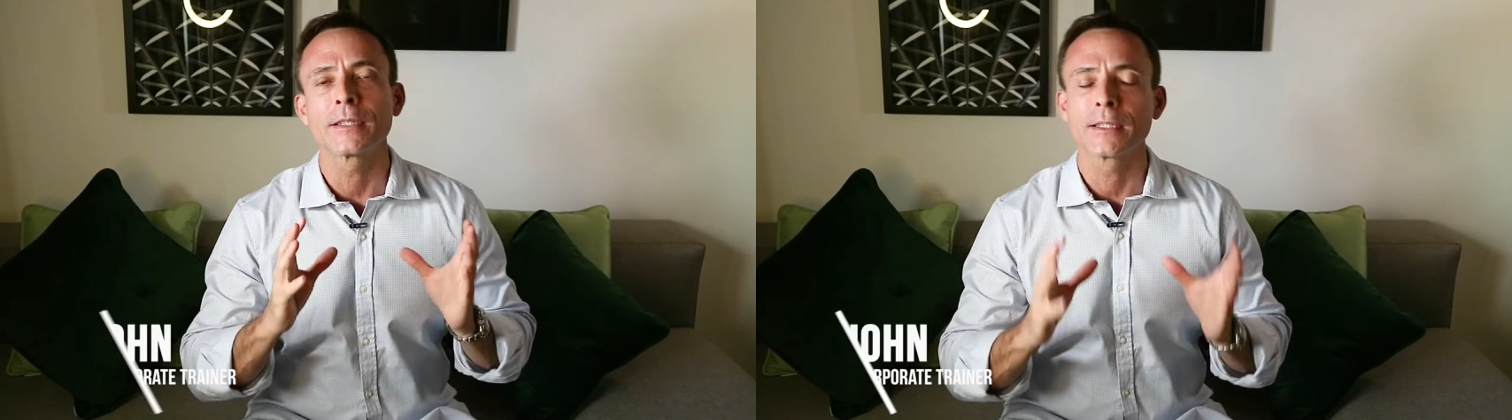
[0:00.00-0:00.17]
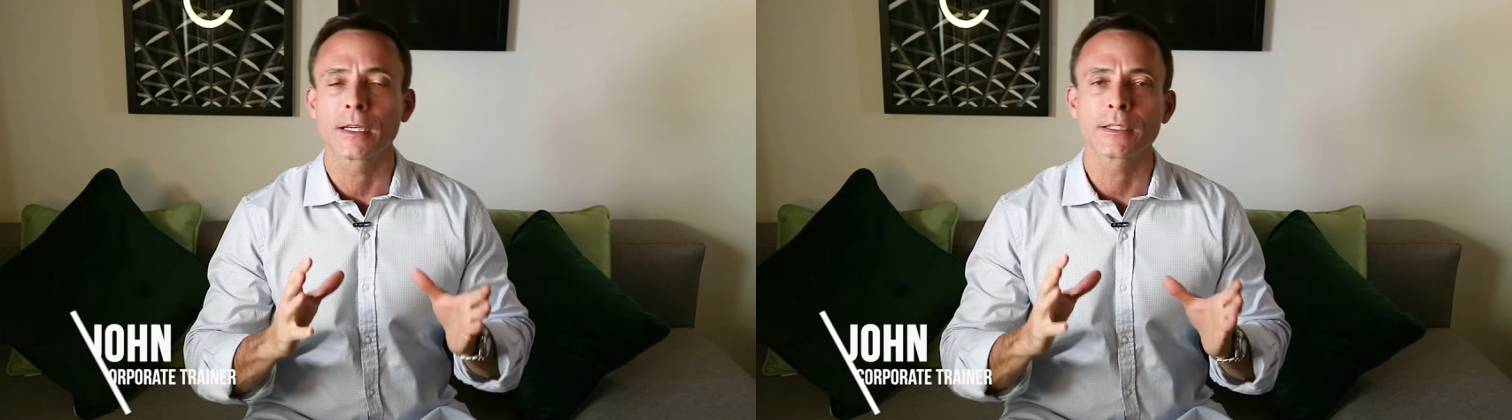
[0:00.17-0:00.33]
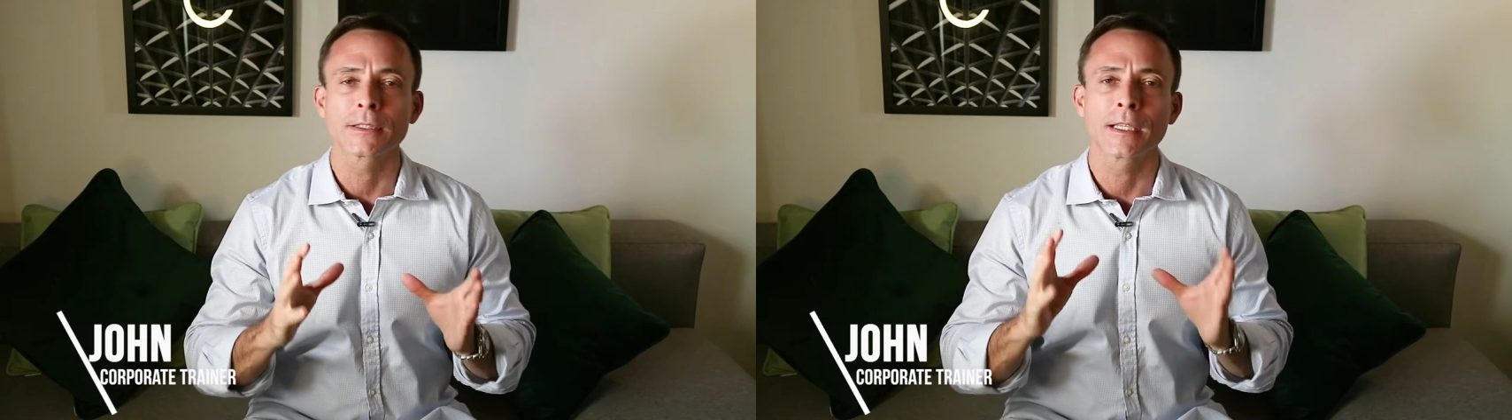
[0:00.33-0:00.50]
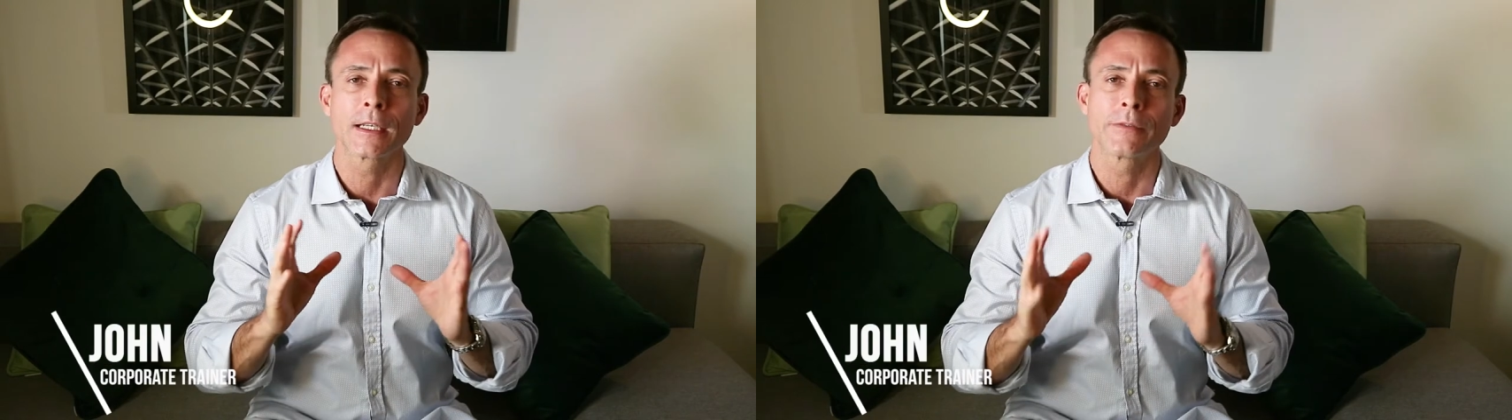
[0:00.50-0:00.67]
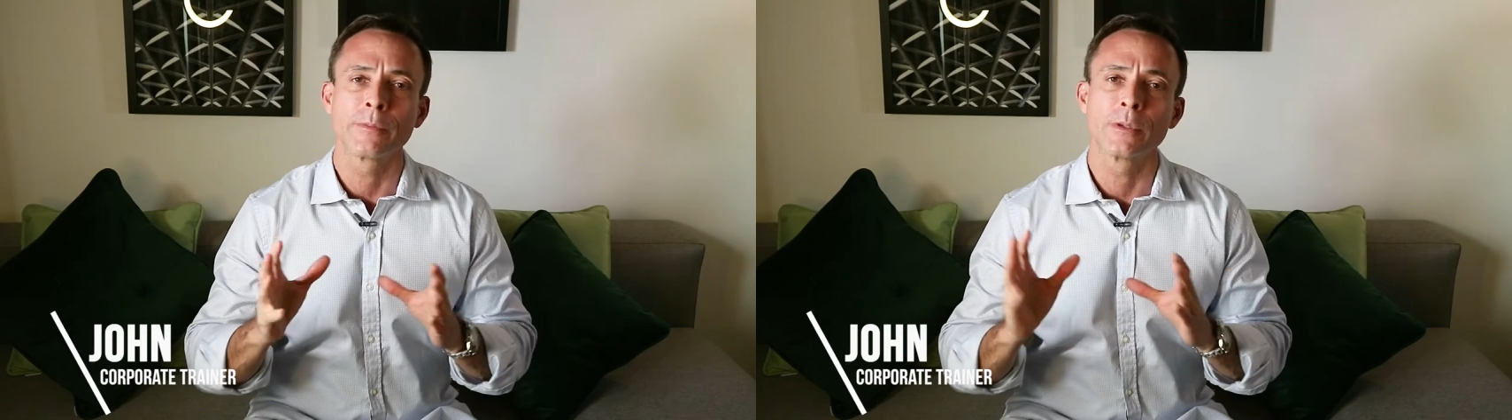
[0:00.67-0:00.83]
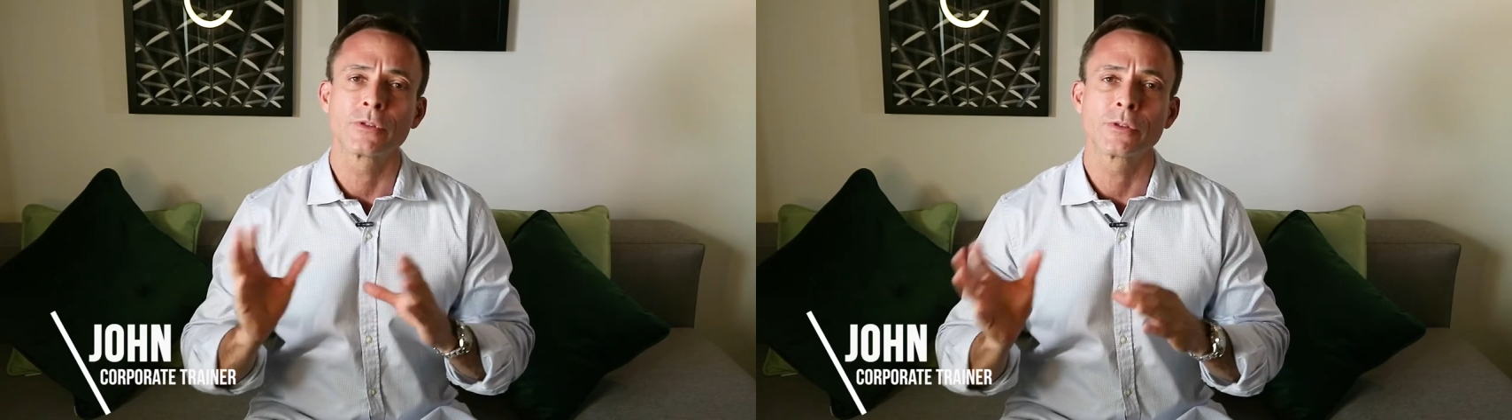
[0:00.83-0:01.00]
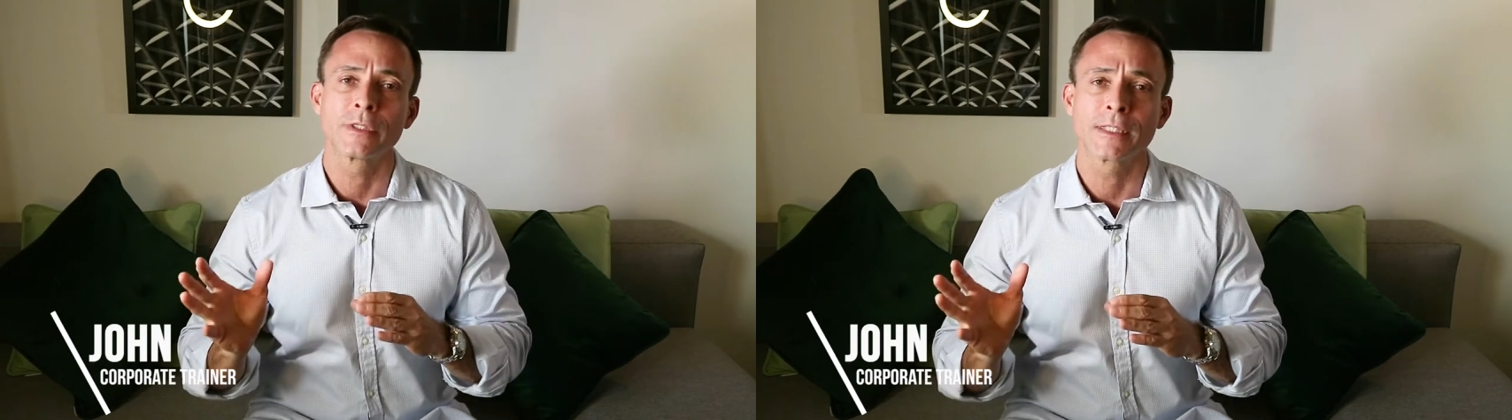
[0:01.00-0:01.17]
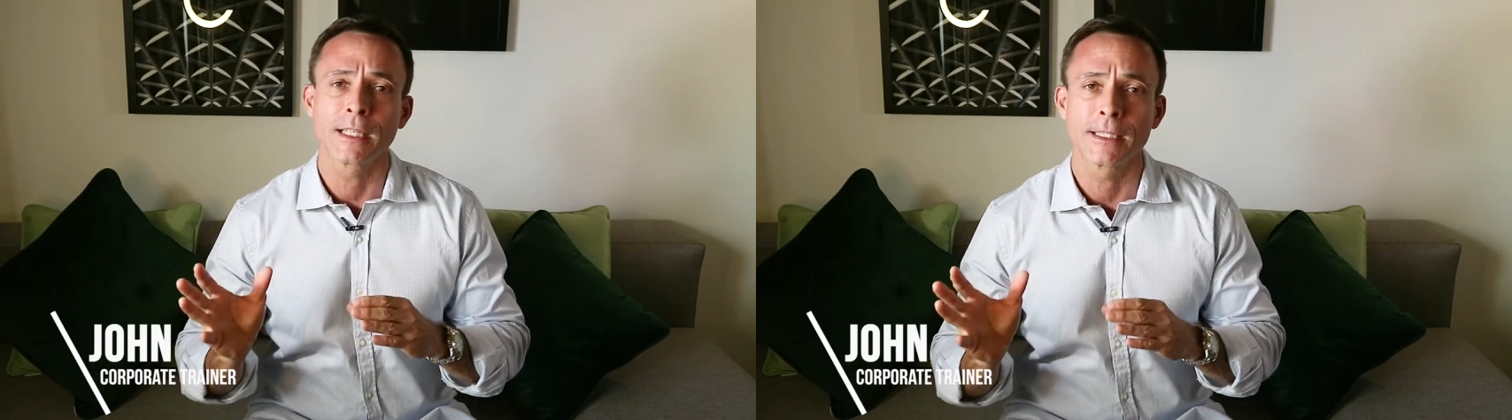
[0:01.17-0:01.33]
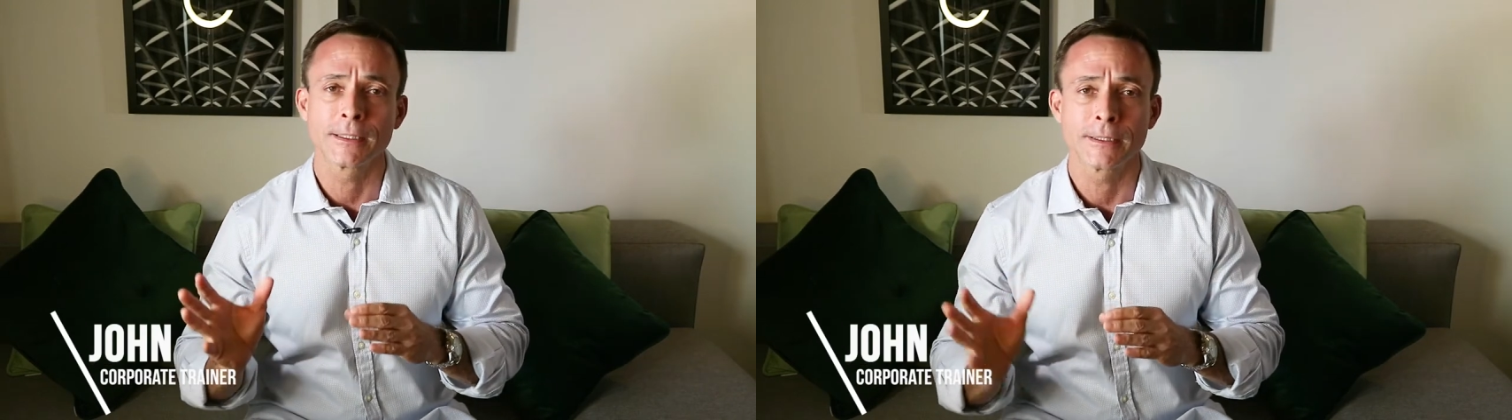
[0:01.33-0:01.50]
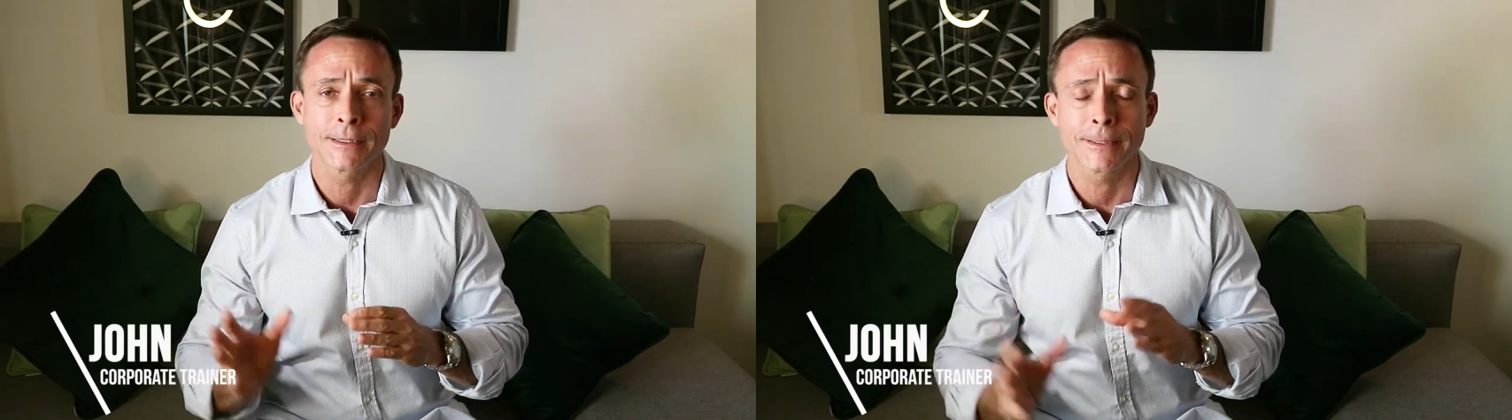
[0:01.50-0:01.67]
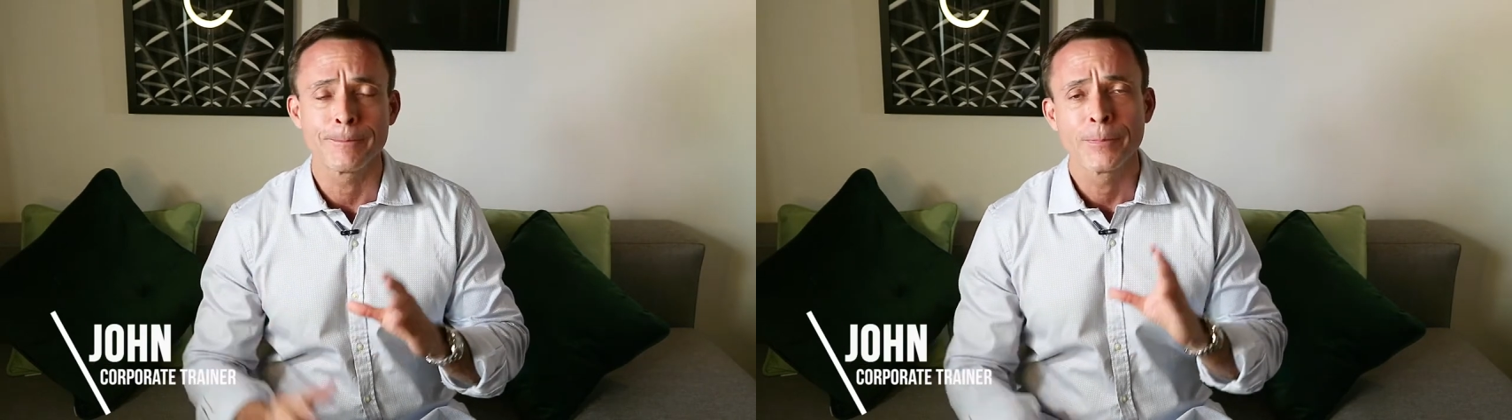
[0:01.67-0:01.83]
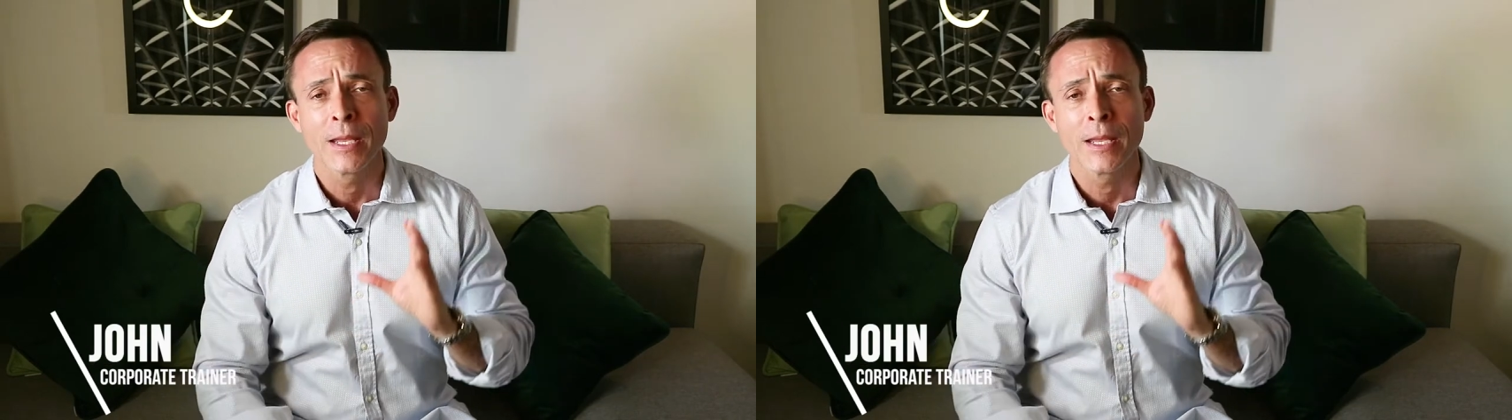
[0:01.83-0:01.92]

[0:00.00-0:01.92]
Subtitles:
the dark side of emotional intelligence.